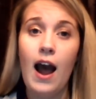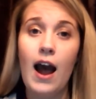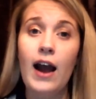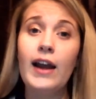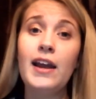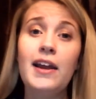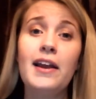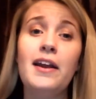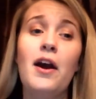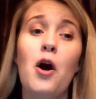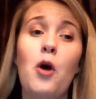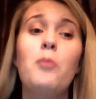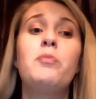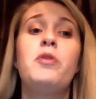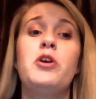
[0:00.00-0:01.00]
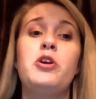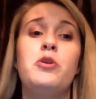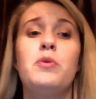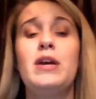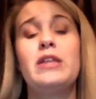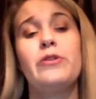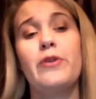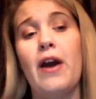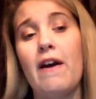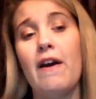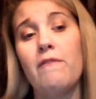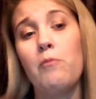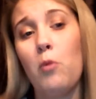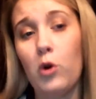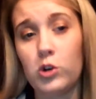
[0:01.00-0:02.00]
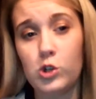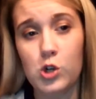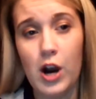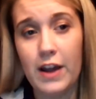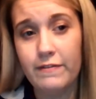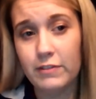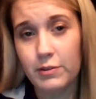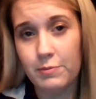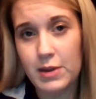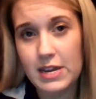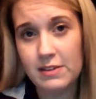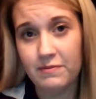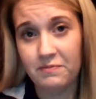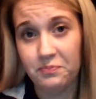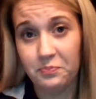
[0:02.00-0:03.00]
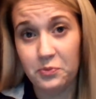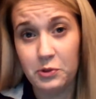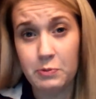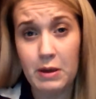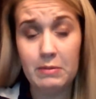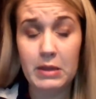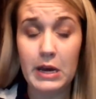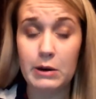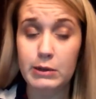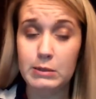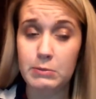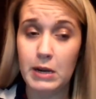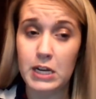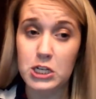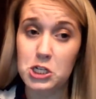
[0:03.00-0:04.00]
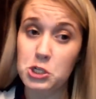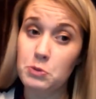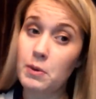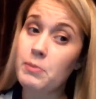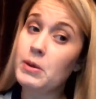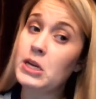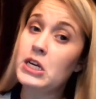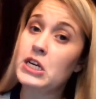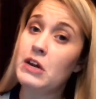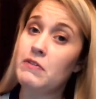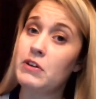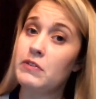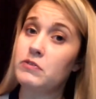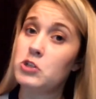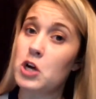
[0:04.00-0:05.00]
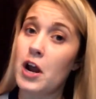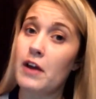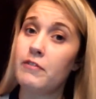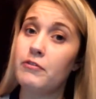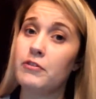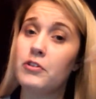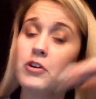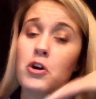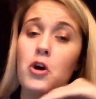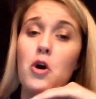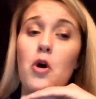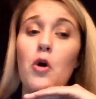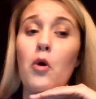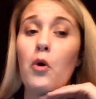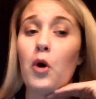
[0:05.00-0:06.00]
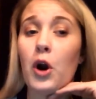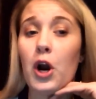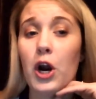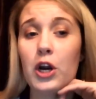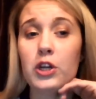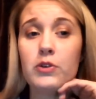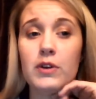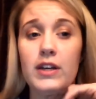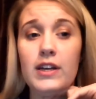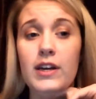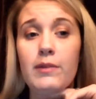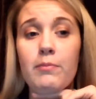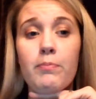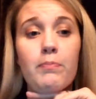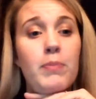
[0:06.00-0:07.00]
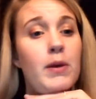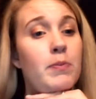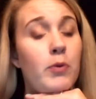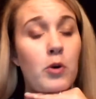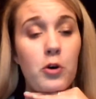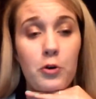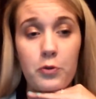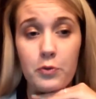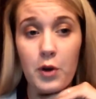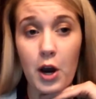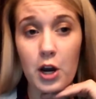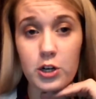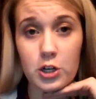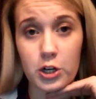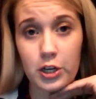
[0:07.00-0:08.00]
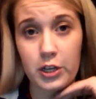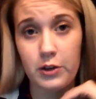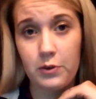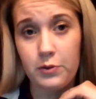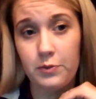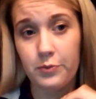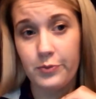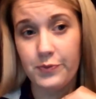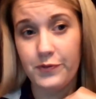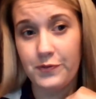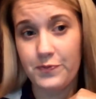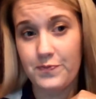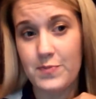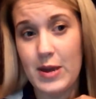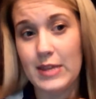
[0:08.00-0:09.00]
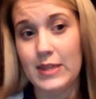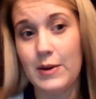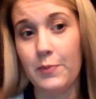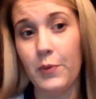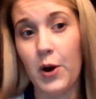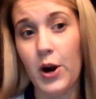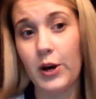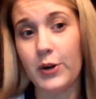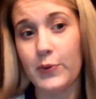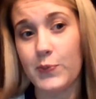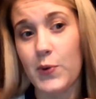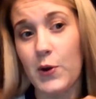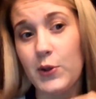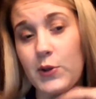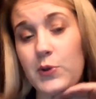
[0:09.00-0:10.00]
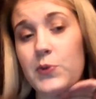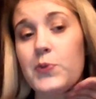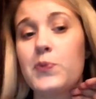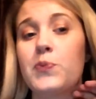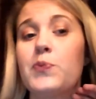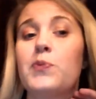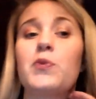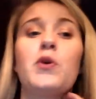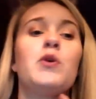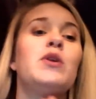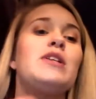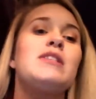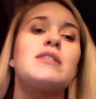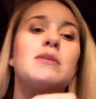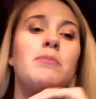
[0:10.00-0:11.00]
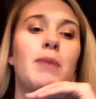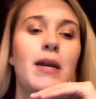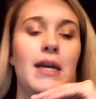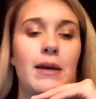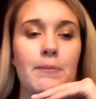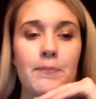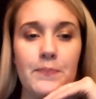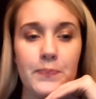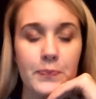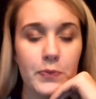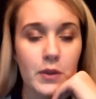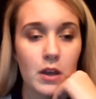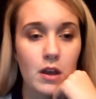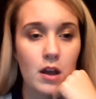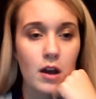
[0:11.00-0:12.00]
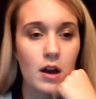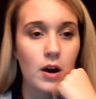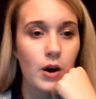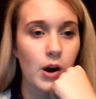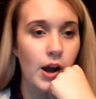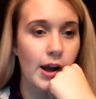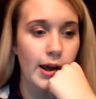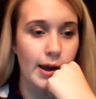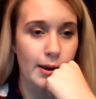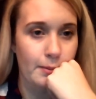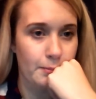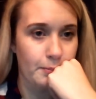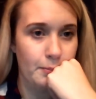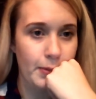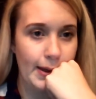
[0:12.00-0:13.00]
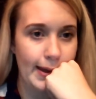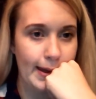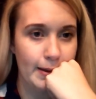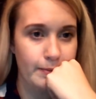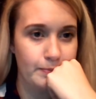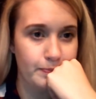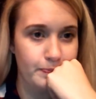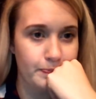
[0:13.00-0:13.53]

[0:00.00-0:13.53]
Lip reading: I hope that you either have more drive than me. Maybe that was my issue. Maybe I didn't have enough drive. Or you can get people under you, make them work while you roll in some money. But